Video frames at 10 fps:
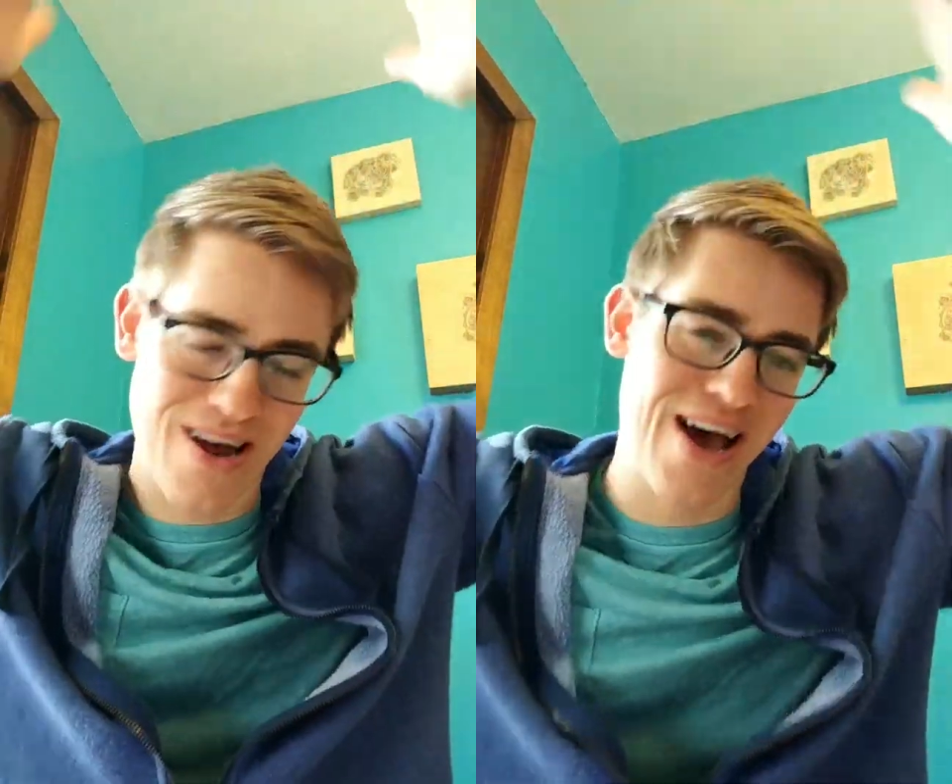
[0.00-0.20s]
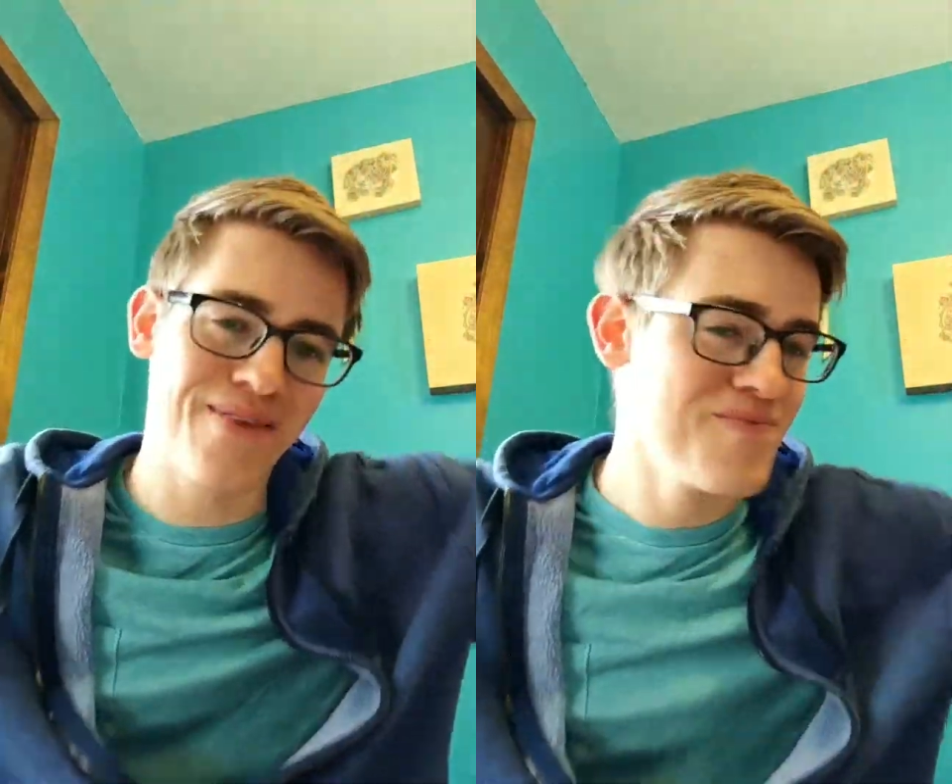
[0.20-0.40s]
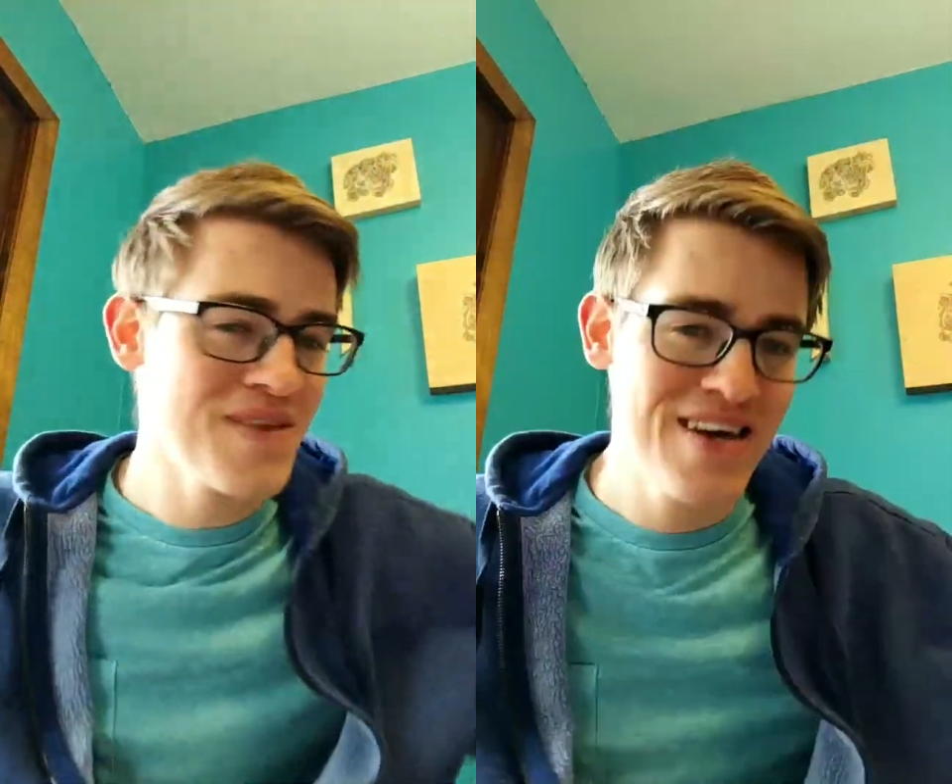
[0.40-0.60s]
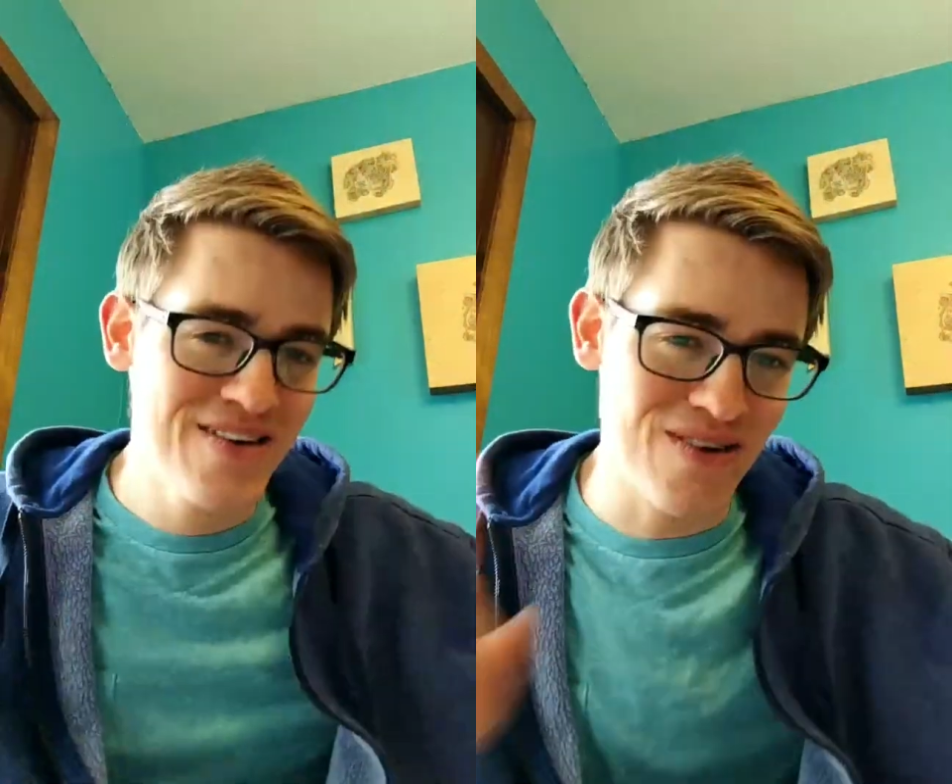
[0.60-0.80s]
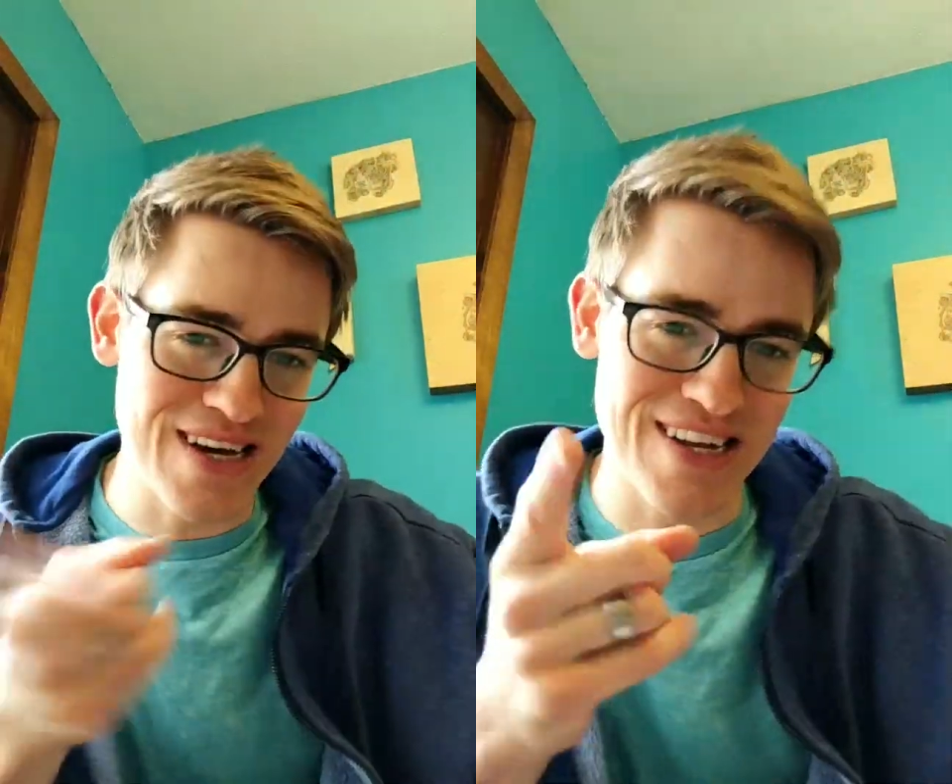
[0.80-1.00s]
hat.
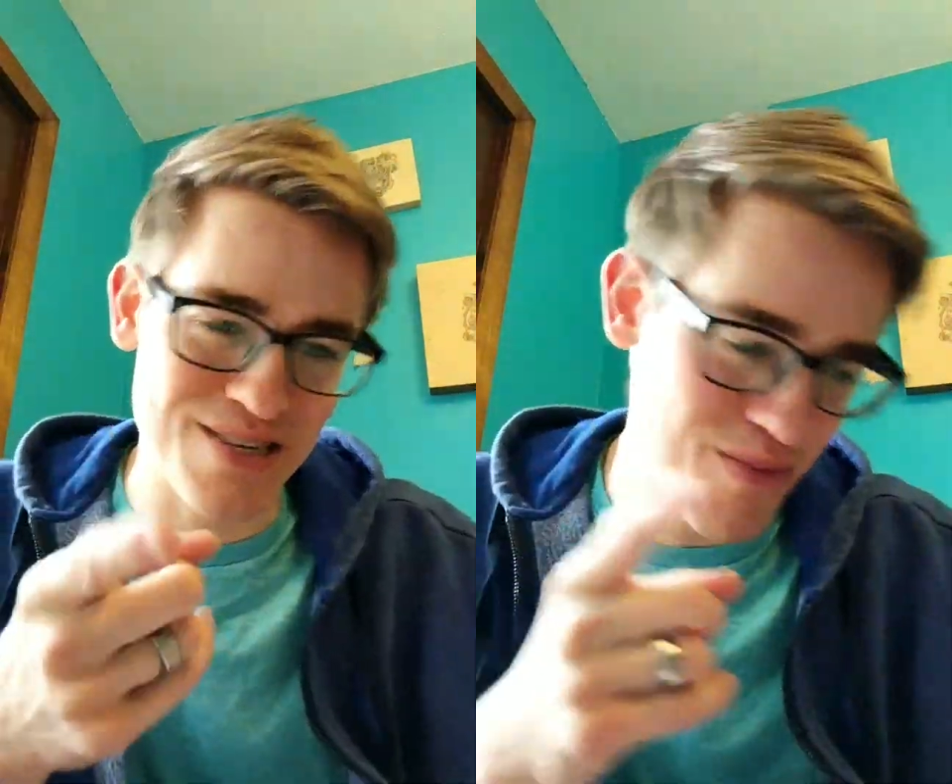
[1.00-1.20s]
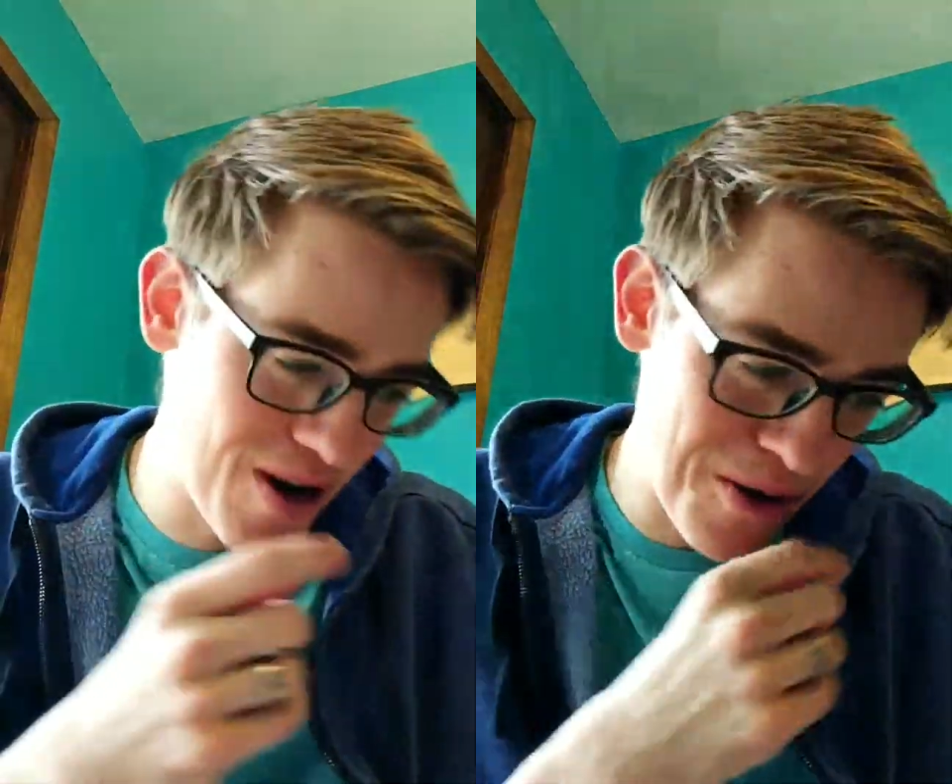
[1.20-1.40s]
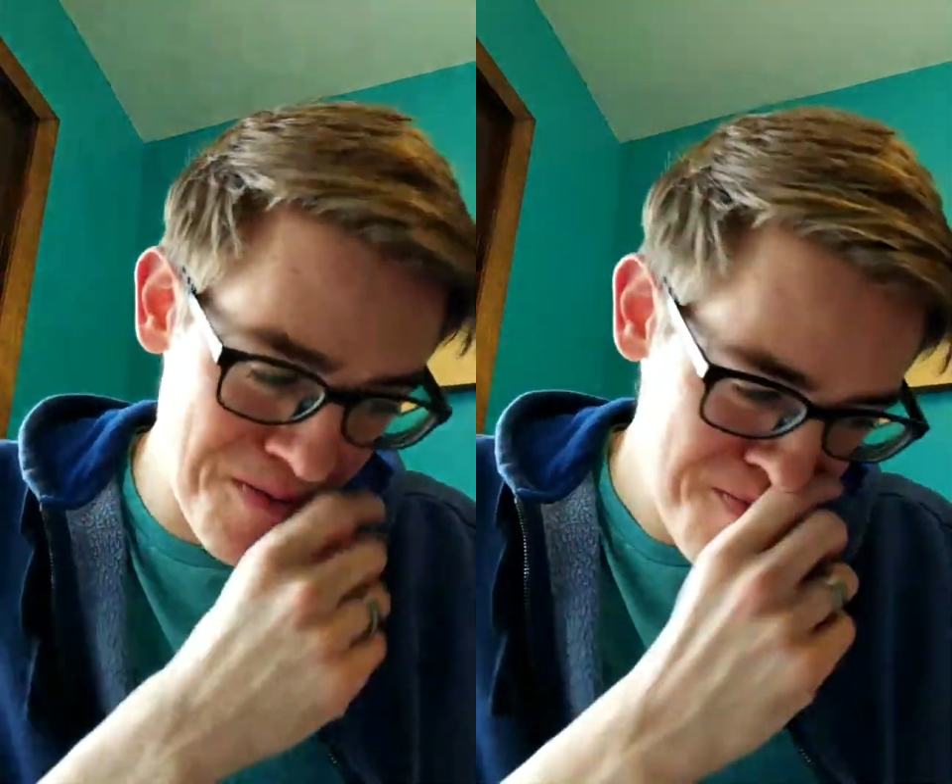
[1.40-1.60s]
We'll get it tomorrow.